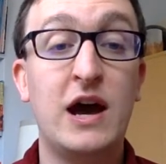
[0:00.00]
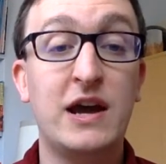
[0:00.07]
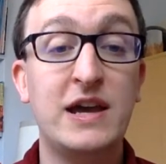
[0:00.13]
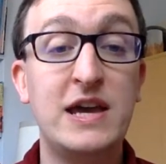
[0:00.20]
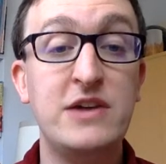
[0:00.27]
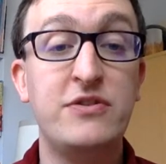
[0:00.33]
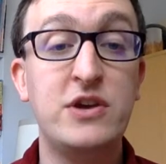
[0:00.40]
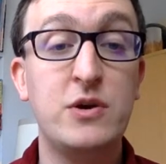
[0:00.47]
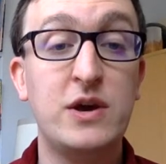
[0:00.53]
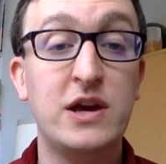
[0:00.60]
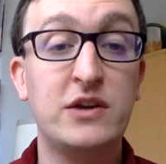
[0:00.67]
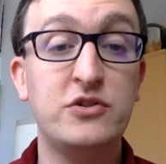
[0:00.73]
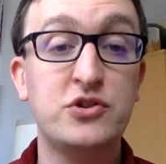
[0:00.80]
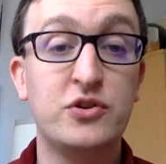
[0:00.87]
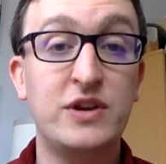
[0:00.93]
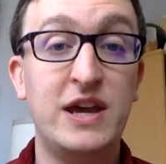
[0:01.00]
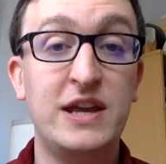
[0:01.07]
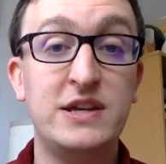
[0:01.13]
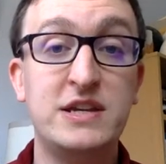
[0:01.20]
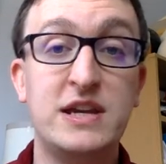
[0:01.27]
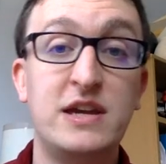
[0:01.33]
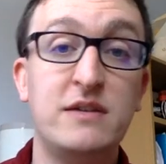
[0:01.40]
Keith Ewing and John
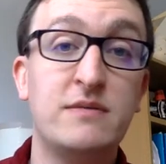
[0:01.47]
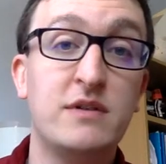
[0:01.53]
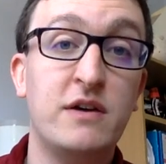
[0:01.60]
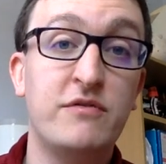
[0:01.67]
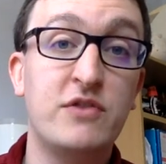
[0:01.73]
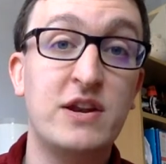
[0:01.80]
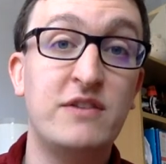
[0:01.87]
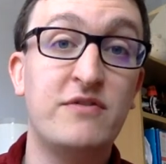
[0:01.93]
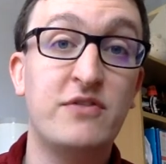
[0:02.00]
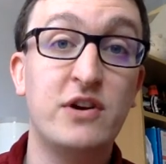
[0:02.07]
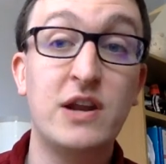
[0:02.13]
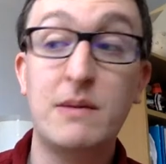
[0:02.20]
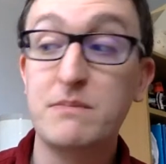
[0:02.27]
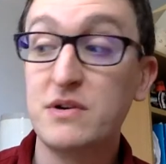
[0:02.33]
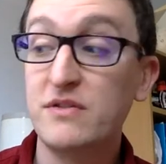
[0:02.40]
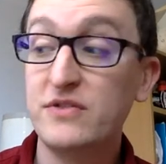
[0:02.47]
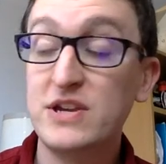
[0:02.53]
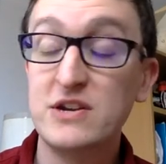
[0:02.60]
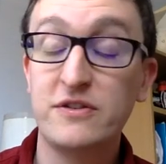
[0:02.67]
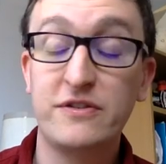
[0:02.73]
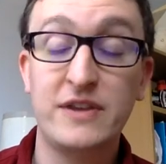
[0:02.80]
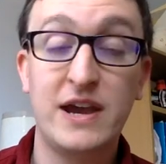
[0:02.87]
Hendy have written for a number of
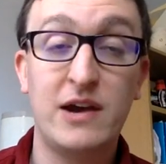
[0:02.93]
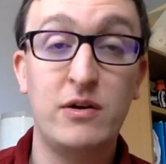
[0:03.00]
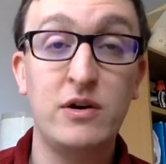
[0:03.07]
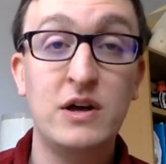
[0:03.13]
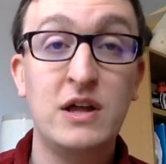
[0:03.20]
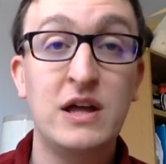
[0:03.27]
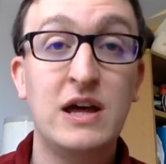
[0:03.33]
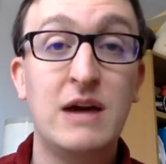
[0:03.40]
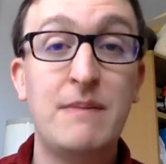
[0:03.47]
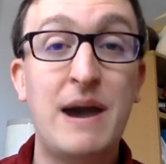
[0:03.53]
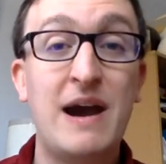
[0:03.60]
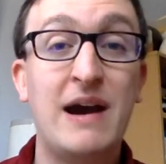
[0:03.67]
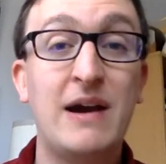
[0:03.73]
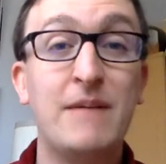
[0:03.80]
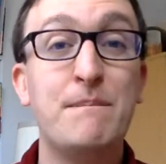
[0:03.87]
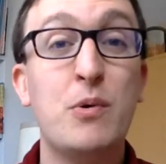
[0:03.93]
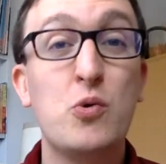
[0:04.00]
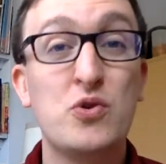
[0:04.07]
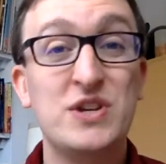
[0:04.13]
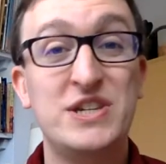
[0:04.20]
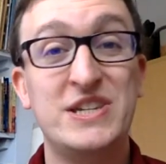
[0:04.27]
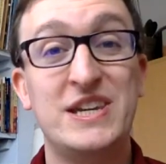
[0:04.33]
years now about how
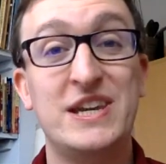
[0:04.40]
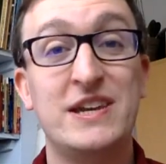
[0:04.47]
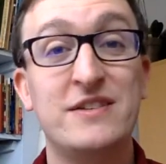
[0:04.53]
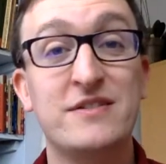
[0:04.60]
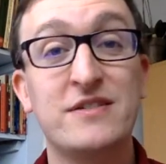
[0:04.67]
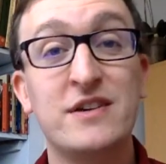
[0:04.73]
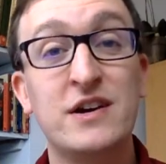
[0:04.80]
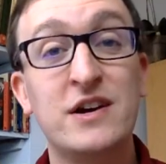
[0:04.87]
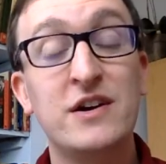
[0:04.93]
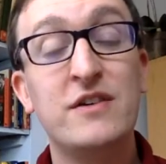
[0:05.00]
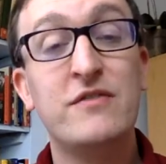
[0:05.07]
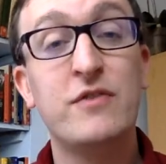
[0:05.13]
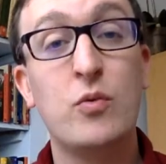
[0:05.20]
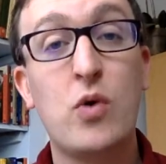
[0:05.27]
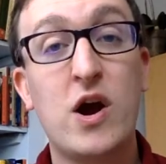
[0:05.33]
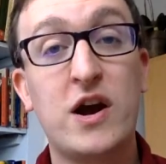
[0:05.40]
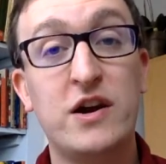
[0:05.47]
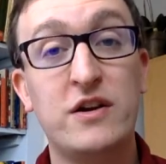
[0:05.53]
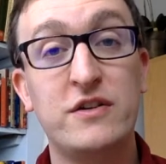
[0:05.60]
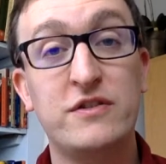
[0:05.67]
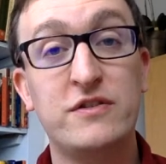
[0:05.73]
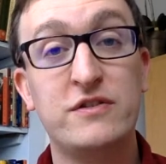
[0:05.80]
important it is for
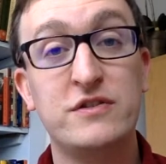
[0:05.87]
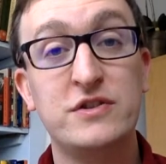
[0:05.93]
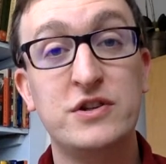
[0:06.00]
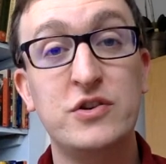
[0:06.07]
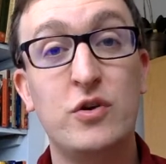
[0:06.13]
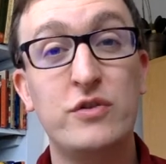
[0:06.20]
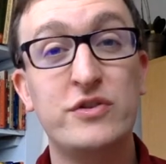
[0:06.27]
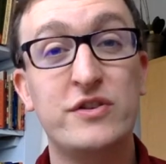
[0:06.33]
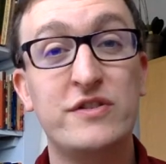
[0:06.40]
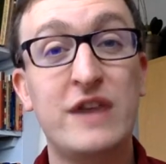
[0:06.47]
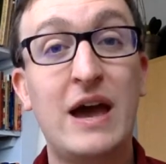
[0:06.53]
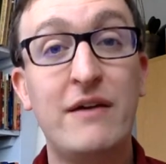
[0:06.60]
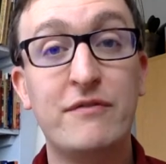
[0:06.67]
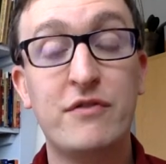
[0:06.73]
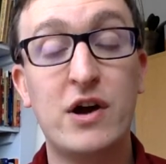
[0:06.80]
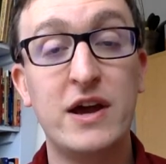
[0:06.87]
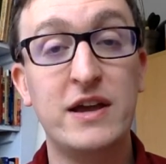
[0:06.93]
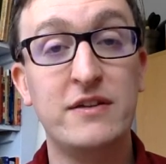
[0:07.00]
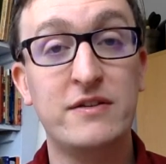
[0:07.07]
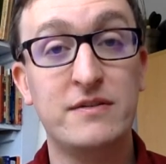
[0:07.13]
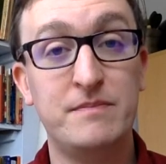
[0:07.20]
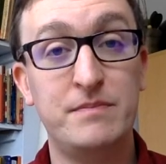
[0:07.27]
workers to not just have
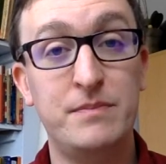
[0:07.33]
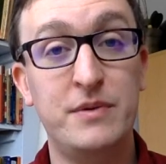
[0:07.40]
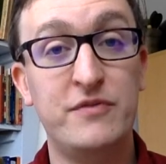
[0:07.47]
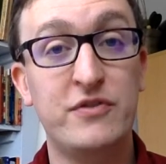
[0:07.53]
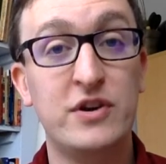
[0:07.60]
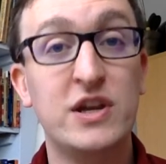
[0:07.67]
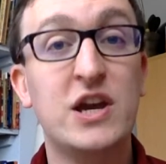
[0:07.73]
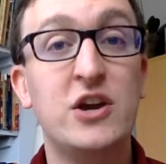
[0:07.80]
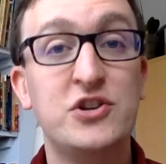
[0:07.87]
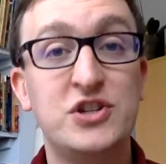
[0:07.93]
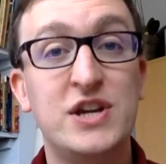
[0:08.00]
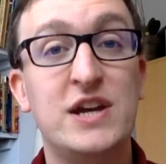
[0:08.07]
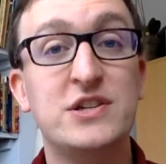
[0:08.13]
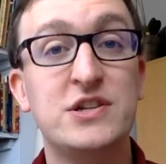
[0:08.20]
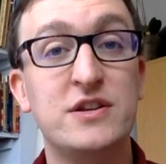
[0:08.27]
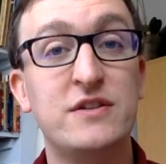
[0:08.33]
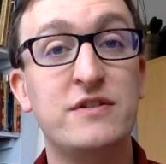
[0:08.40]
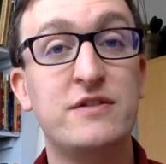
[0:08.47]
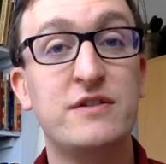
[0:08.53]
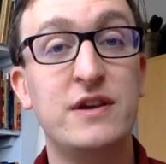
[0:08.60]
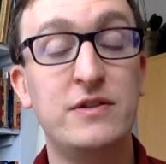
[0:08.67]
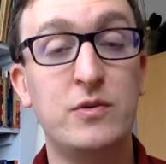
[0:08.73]
rights, but for
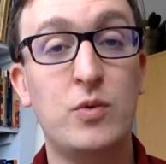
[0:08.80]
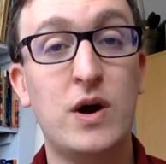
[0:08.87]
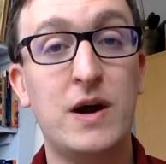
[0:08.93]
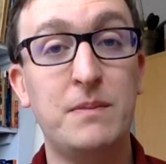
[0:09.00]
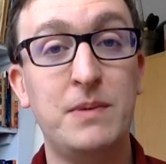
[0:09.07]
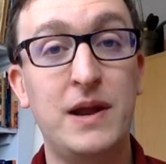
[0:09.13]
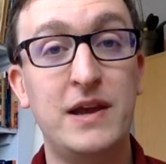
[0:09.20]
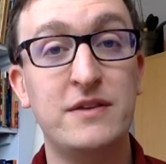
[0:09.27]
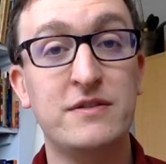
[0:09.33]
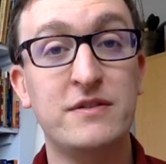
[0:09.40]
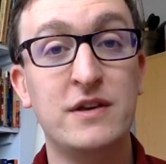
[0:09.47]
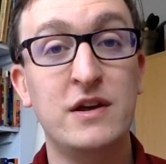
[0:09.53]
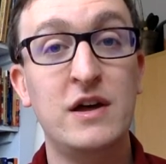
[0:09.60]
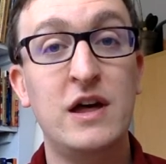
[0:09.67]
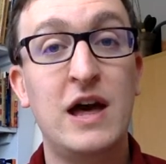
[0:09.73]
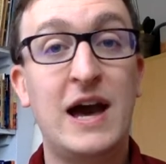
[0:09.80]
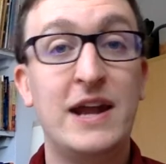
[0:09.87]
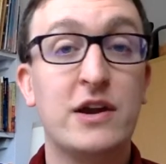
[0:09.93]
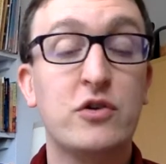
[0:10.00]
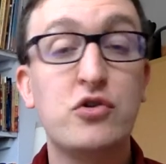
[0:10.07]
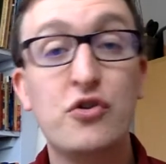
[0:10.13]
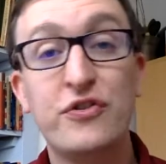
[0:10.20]
negotiations in the workplace and
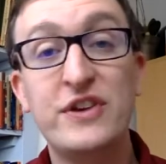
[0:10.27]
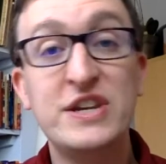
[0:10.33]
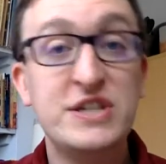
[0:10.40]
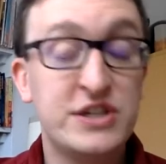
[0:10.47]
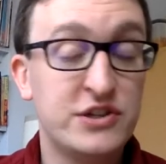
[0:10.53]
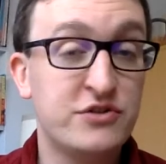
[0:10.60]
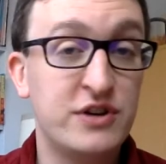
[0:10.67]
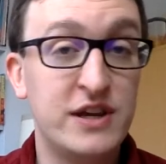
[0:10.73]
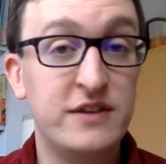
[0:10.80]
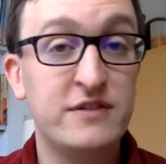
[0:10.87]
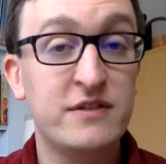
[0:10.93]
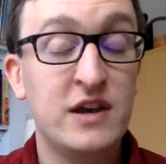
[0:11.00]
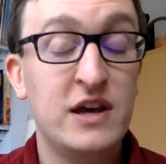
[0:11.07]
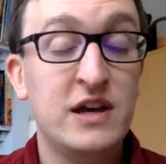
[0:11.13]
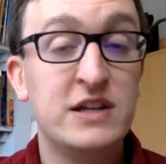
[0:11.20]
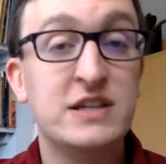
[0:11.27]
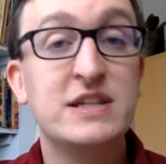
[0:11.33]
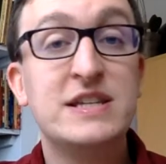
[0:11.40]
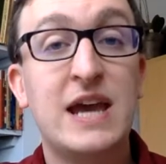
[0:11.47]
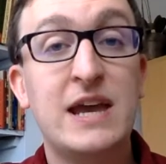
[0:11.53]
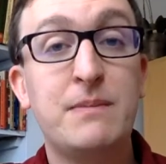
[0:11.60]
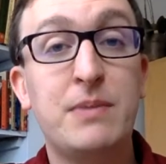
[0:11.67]
across industries to
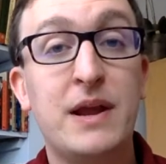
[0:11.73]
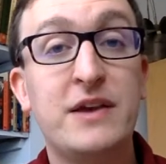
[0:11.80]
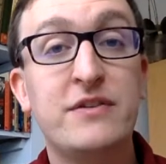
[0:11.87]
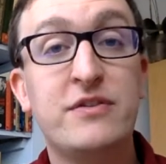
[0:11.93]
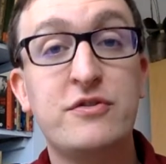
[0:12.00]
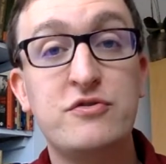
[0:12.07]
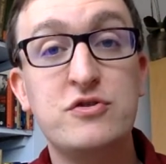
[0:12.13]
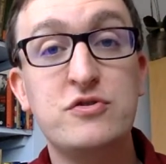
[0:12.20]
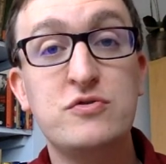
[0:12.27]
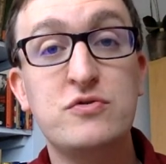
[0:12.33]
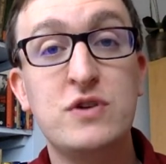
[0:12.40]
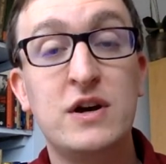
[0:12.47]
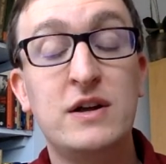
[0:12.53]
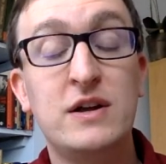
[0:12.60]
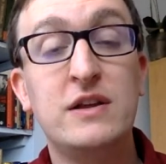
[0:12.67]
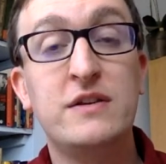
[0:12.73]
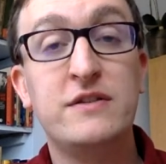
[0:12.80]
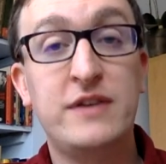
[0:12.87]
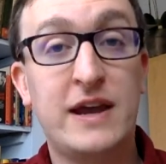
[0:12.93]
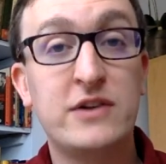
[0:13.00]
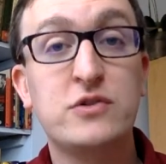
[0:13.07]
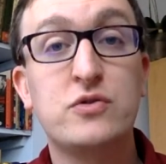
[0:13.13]
take place through
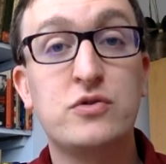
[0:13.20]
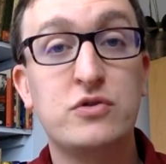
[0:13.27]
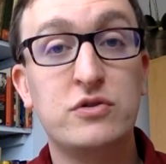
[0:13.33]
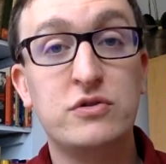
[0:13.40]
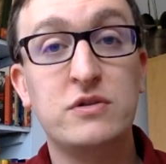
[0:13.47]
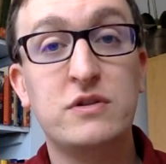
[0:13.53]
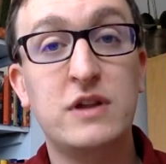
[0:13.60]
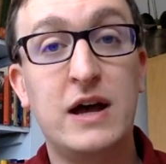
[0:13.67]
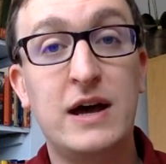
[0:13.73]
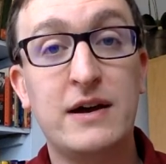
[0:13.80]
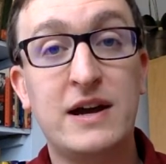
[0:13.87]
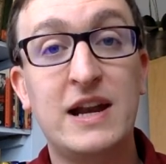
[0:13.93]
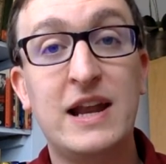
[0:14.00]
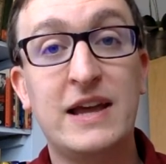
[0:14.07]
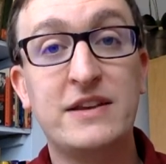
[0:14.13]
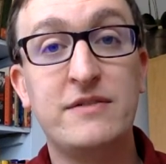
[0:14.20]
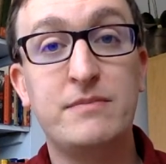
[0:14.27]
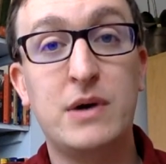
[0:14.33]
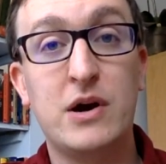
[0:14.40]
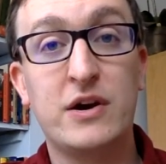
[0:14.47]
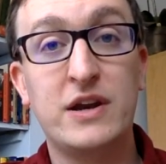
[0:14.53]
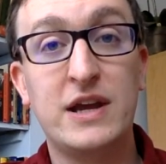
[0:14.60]
sectoral collective
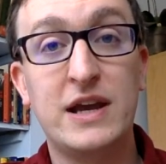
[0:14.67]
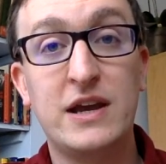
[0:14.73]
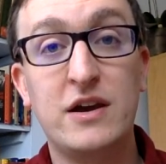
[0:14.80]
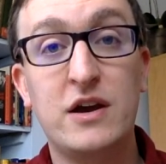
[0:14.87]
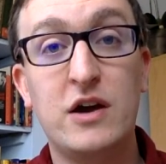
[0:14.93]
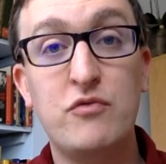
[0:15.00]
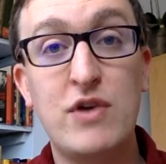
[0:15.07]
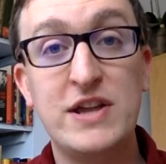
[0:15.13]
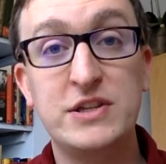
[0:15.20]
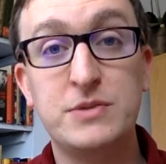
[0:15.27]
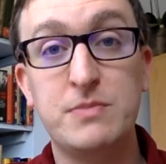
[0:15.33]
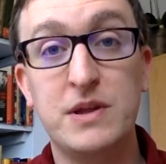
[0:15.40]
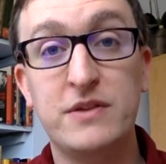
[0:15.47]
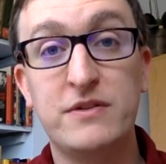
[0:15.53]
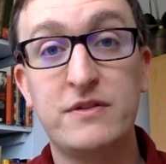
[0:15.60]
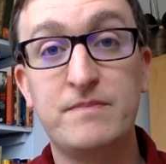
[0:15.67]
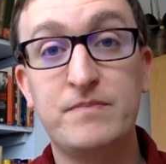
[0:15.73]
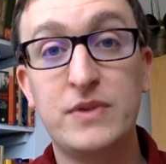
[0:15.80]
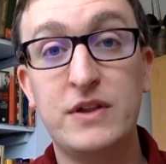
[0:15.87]
bargaining arrangements.